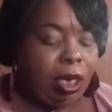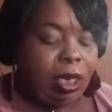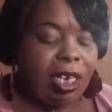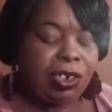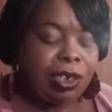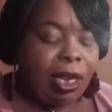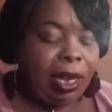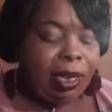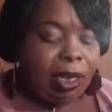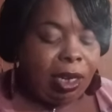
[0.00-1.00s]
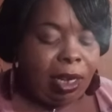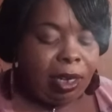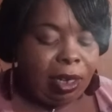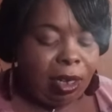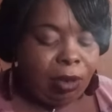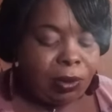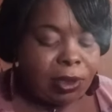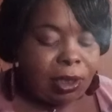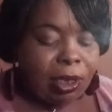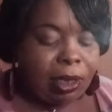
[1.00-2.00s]
Now Shaniah and Ayana was
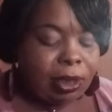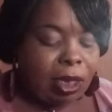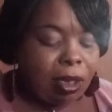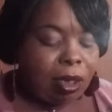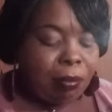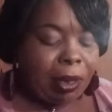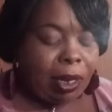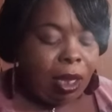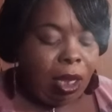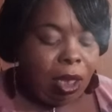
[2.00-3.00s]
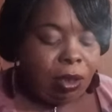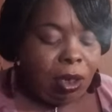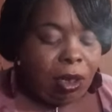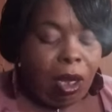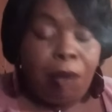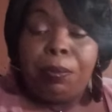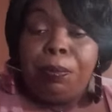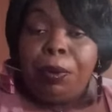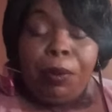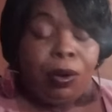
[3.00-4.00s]
together talking about the uh,
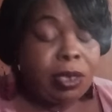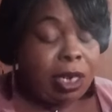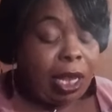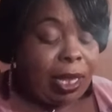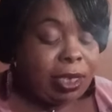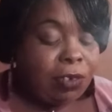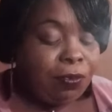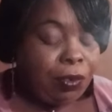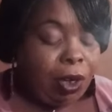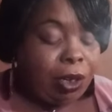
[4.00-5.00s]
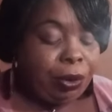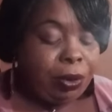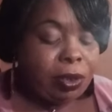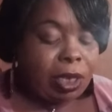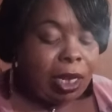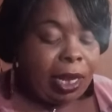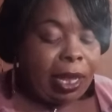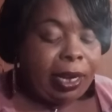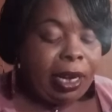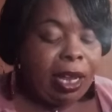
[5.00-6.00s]
proposing the idea for a girls' night
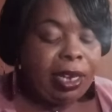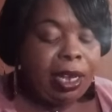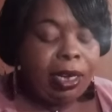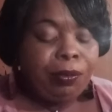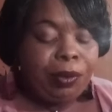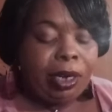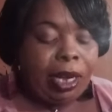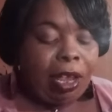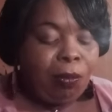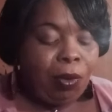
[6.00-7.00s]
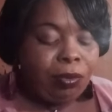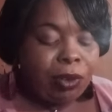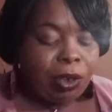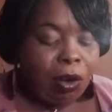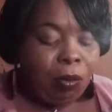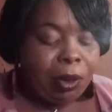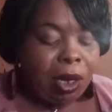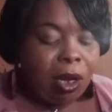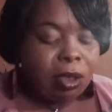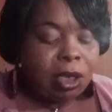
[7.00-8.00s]
out, and Ayana really not wanting to go
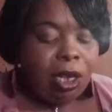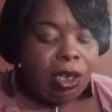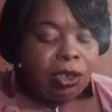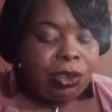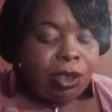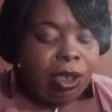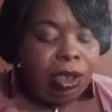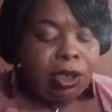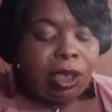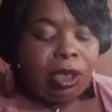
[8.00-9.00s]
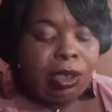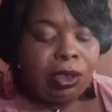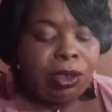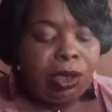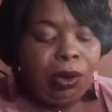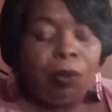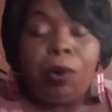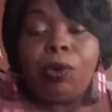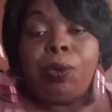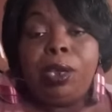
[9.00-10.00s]
because she see she don't
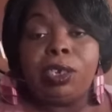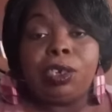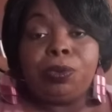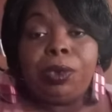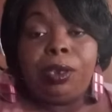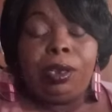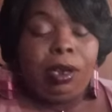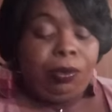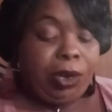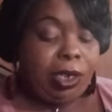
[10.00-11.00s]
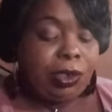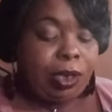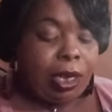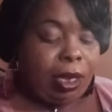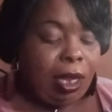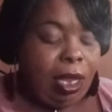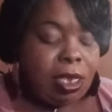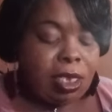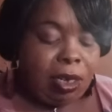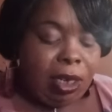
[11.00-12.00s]
want no issues with Regine.
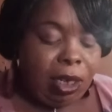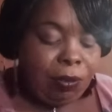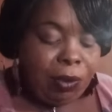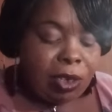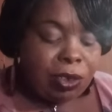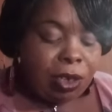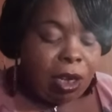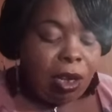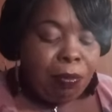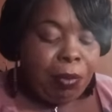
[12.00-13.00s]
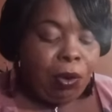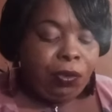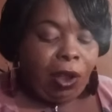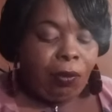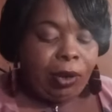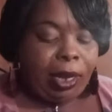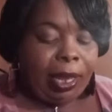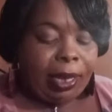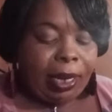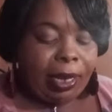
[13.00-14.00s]
Zonnique and Regine both already
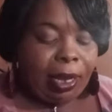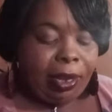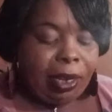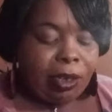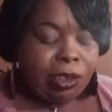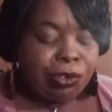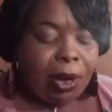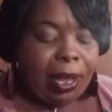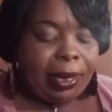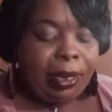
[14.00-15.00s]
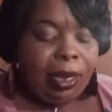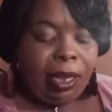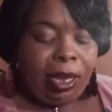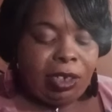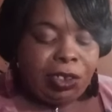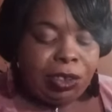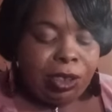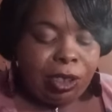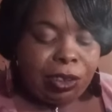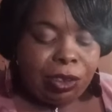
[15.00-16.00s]
act like Ayana tried it, and she
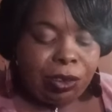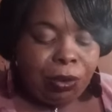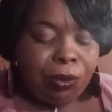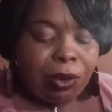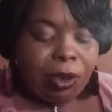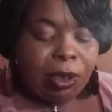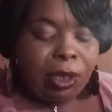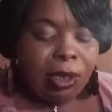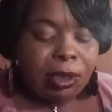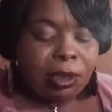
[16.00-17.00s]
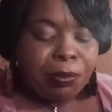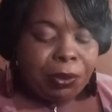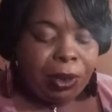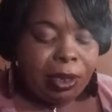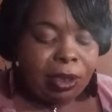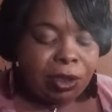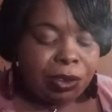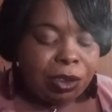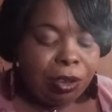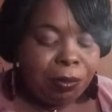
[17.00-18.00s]
did. She told her cousin Brandon to
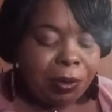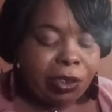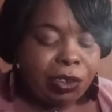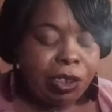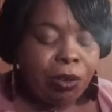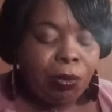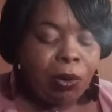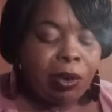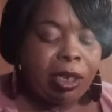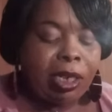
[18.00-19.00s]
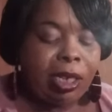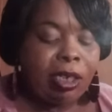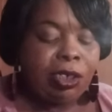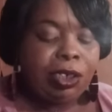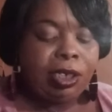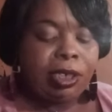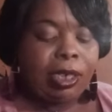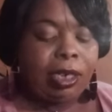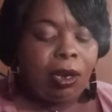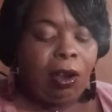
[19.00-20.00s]
chill because she didn't want to get shit to
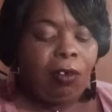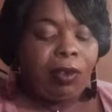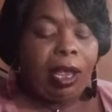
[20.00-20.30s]
get off